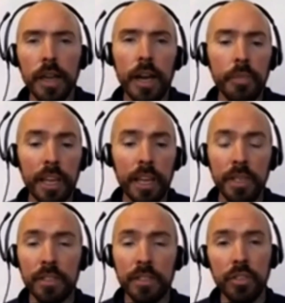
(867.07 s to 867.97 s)
that can
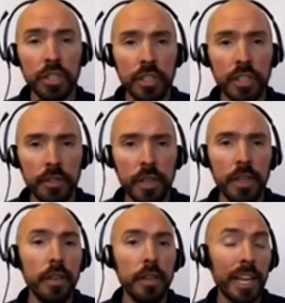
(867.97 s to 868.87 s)
be search
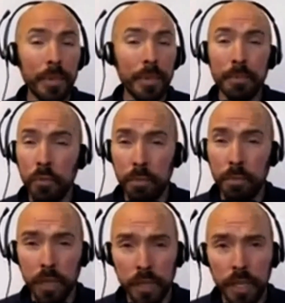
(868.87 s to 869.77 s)
activity, it can be
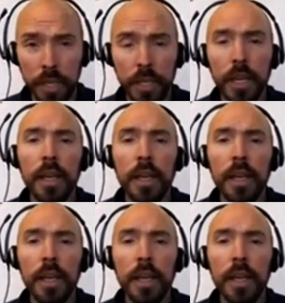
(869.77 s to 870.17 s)
mobility.